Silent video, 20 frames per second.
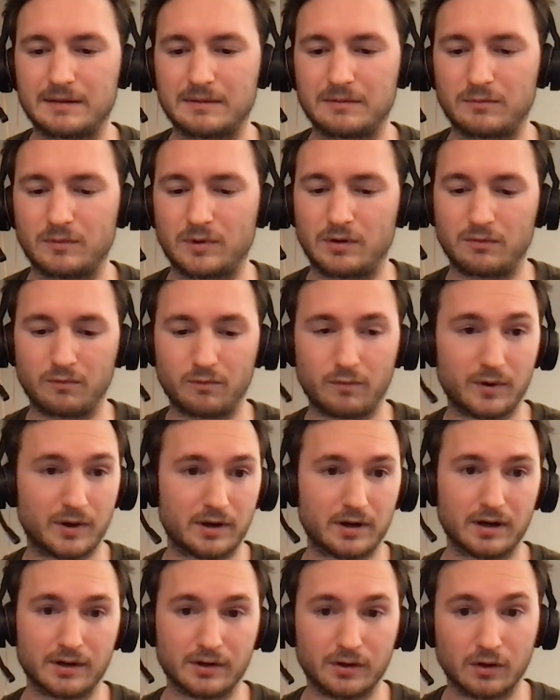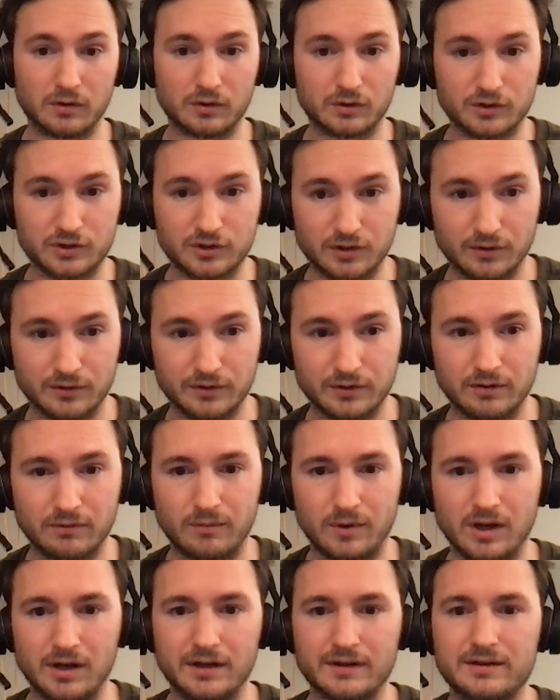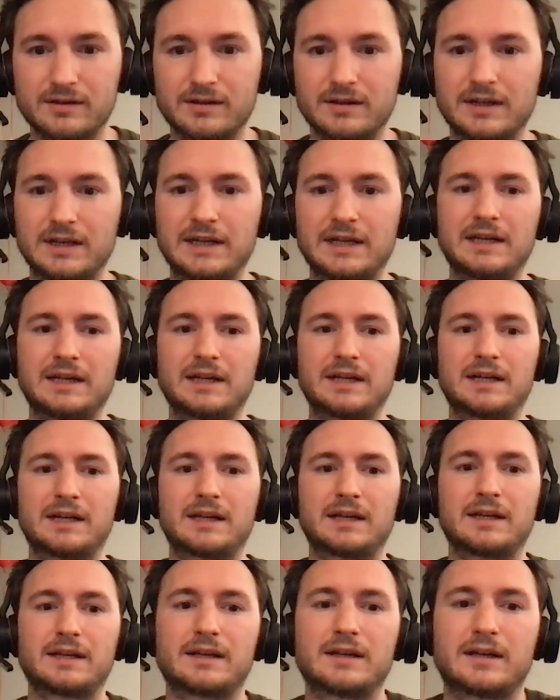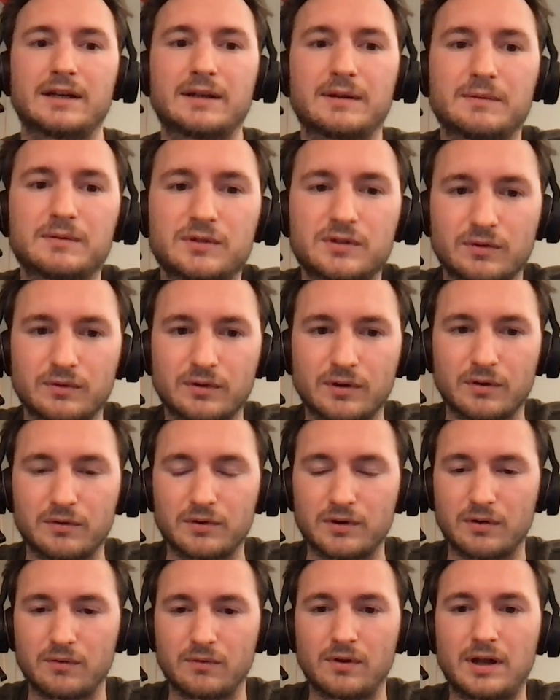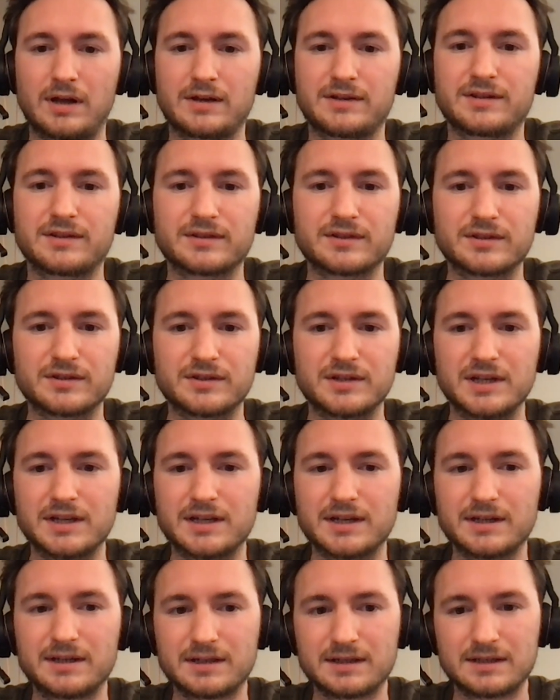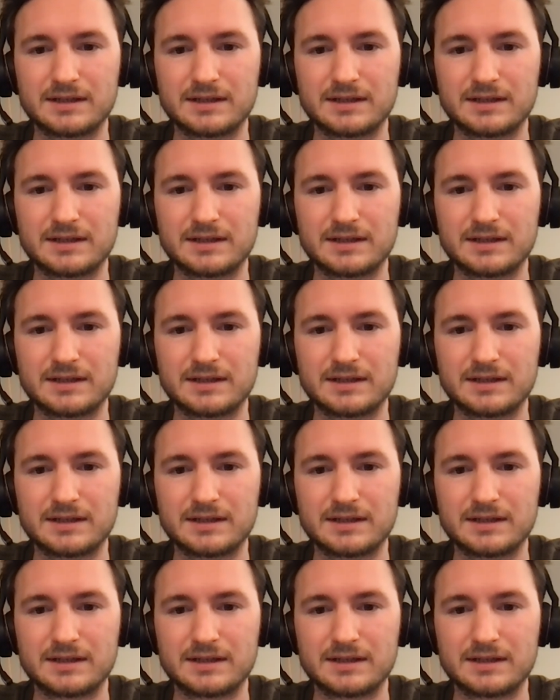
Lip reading: Well, we're a non-custodial wallet, so no license is needed.